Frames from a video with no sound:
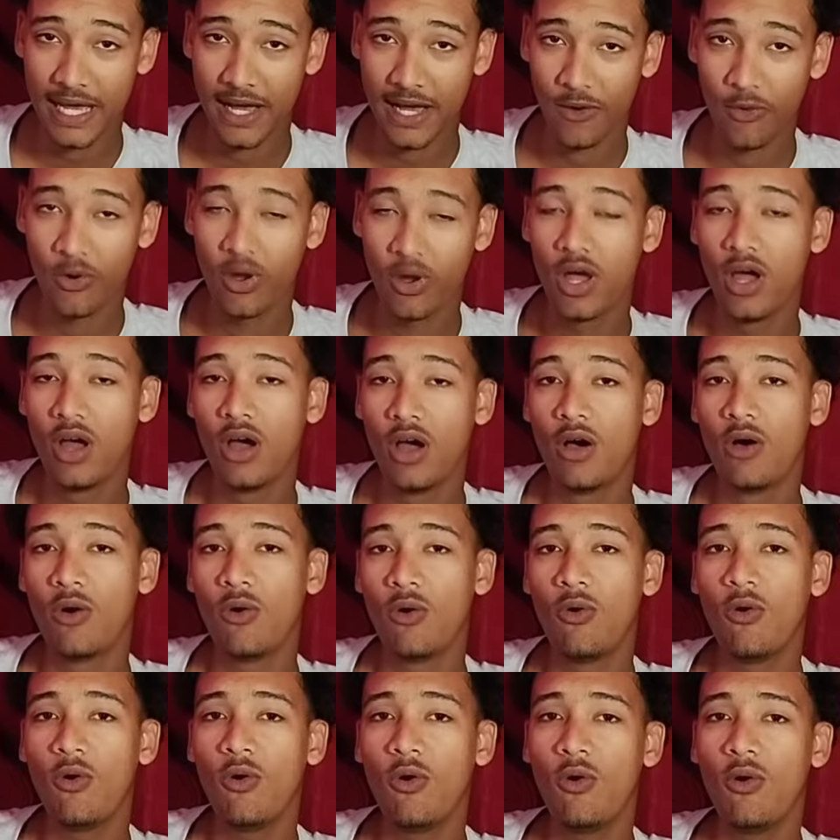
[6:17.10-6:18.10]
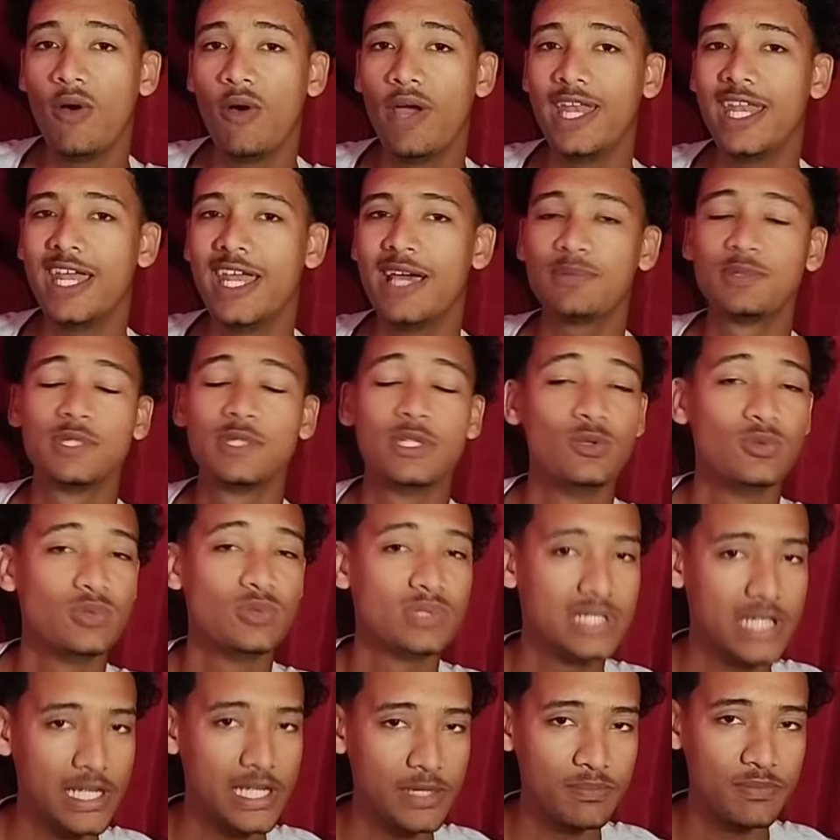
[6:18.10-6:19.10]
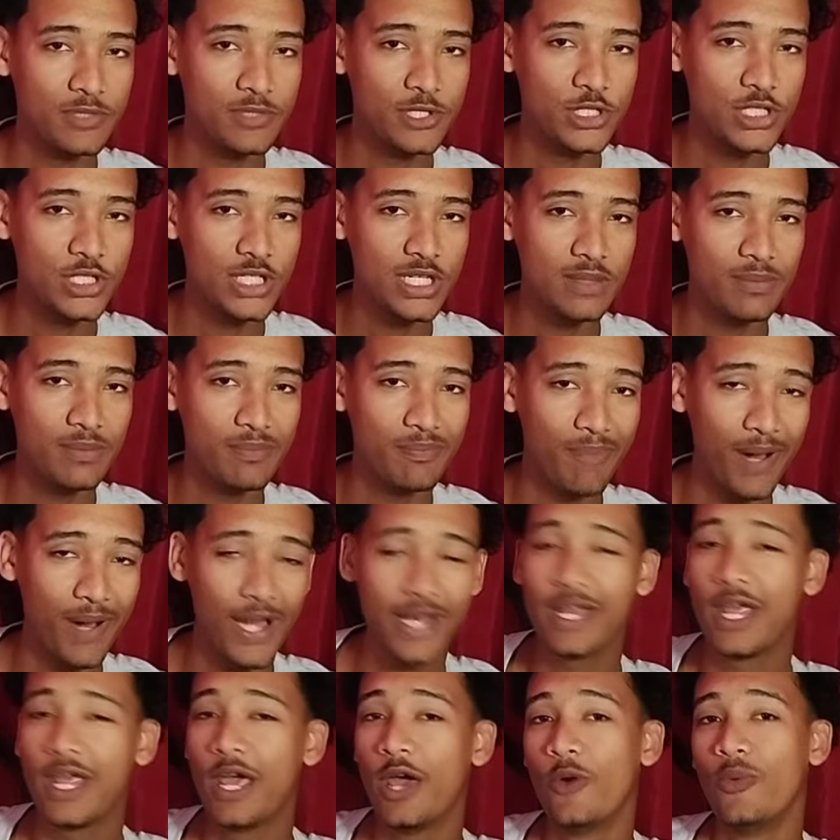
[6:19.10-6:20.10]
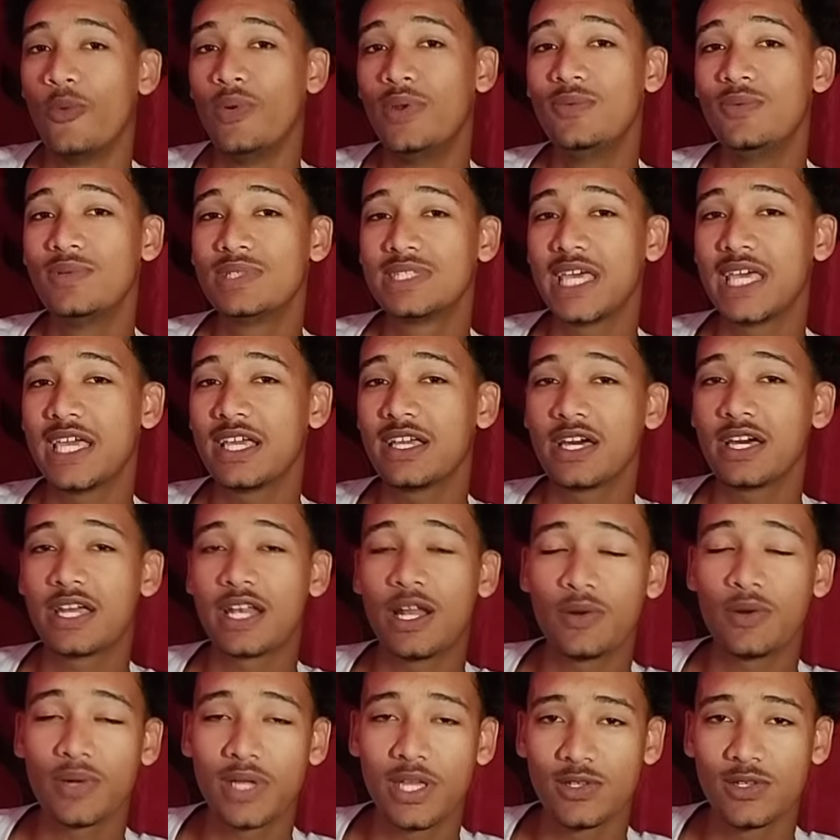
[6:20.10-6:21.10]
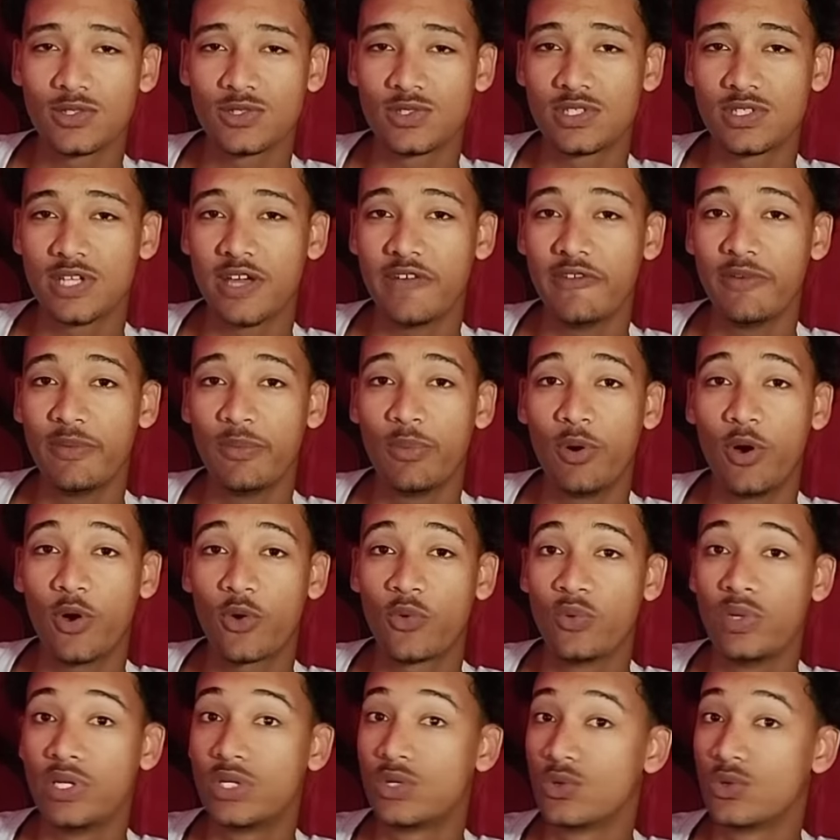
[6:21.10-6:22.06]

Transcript: now, or an absolute dead machine. But when we take it around chaos or driving park, we